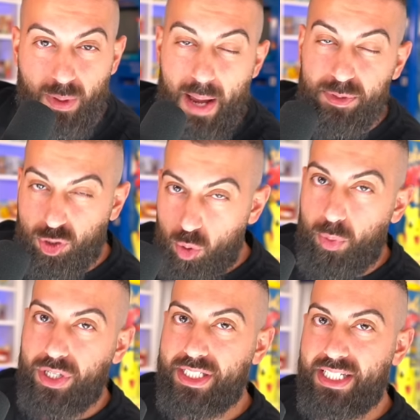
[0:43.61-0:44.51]
but I'm
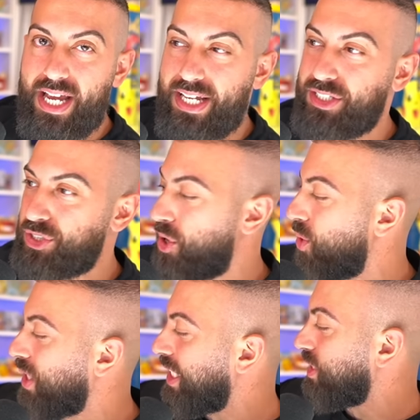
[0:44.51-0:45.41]
super excited,
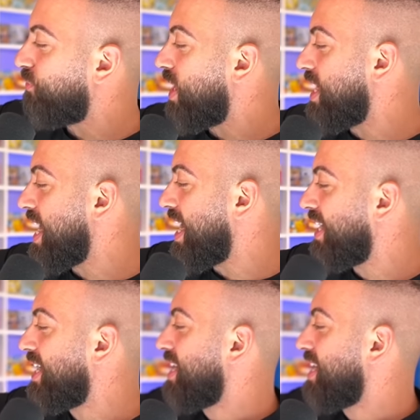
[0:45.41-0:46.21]
so let's find out.